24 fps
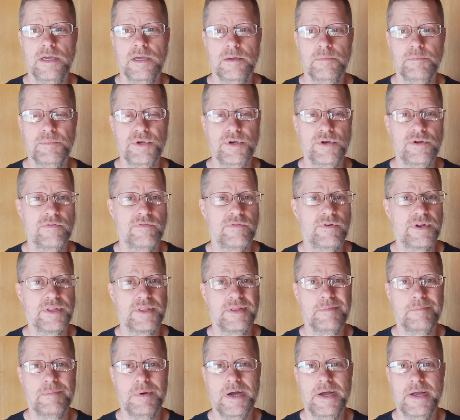maneuvering
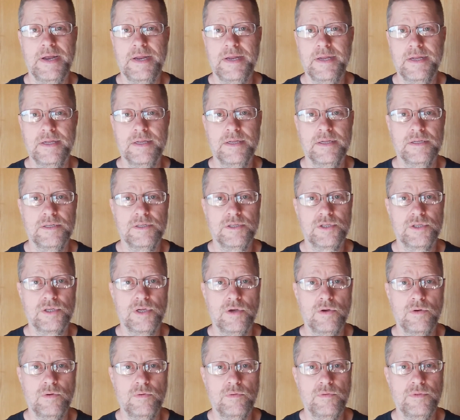the bike,
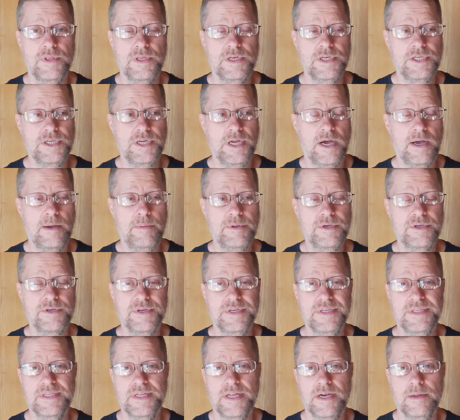so the geometry
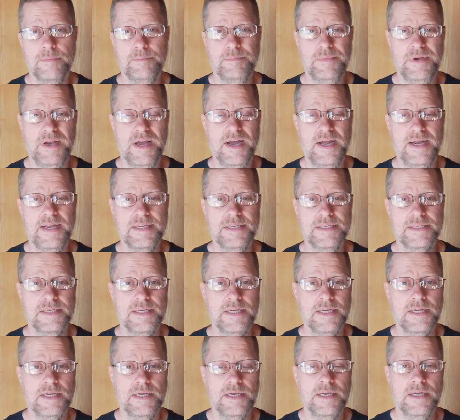set up nice.
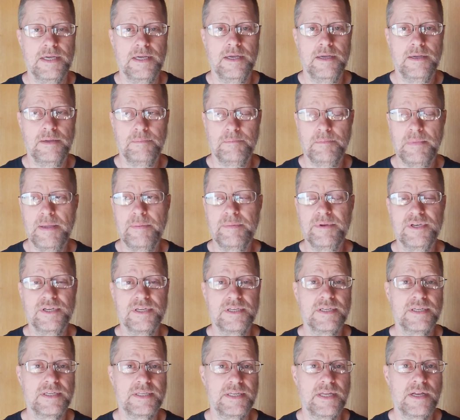Maybe
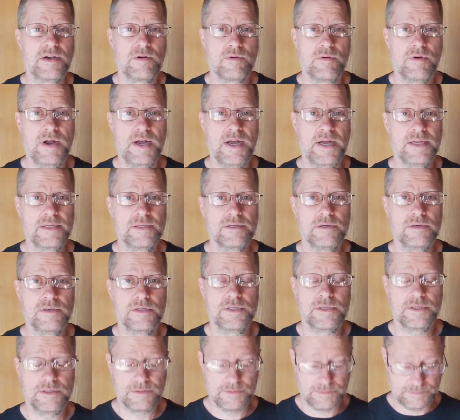just a set of
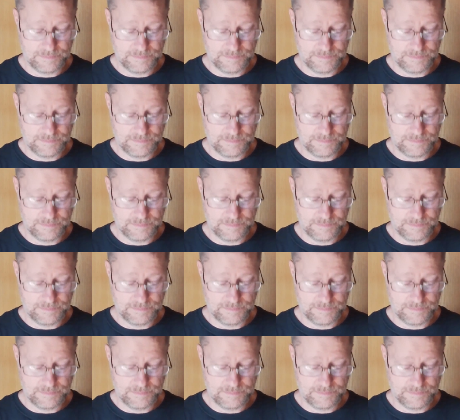risers.